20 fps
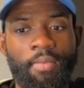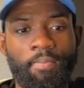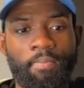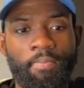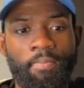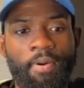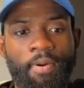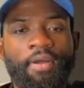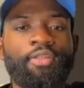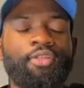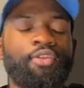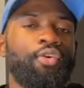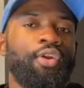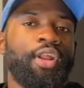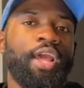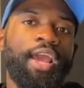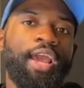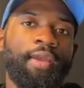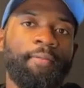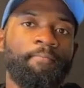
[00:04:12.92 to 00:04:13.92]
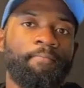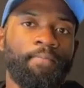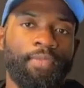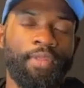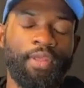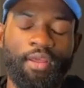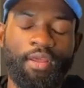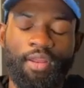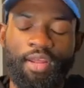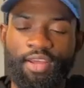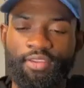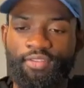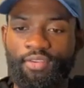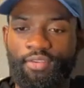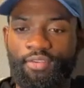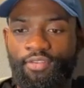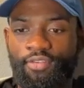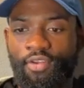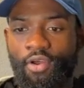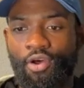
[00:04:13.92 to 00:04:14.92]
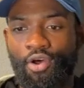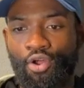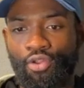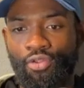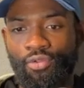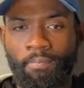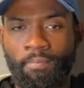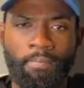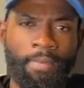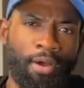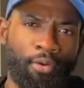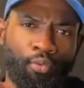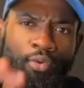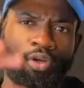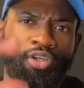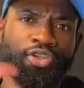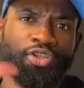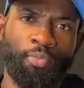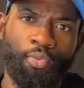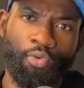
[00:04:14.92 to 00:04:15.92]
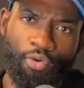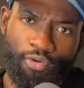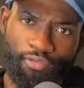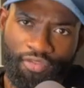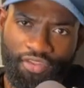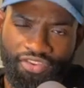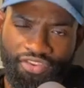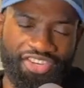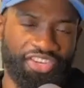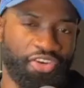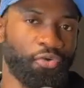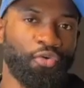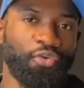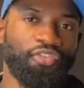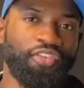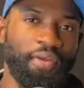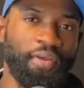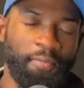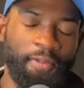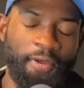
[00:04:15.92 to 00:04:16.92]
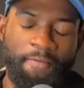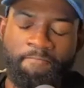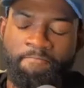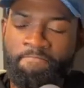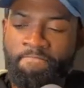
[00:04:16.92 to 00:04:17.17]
put their name, in essence, on Mount Rushmore of the General Assembly.